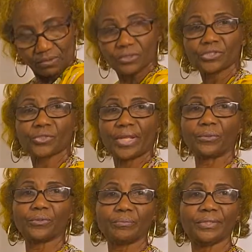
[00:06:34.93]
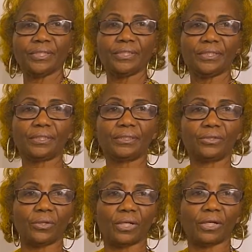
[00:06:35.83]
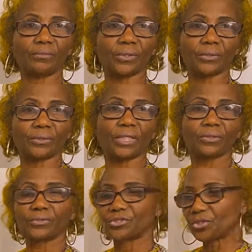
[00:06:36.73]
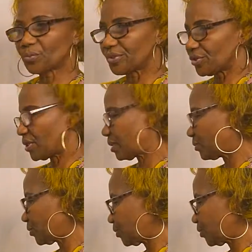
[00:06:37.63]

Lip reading: So that would be your armhole, because you don't want your armhole to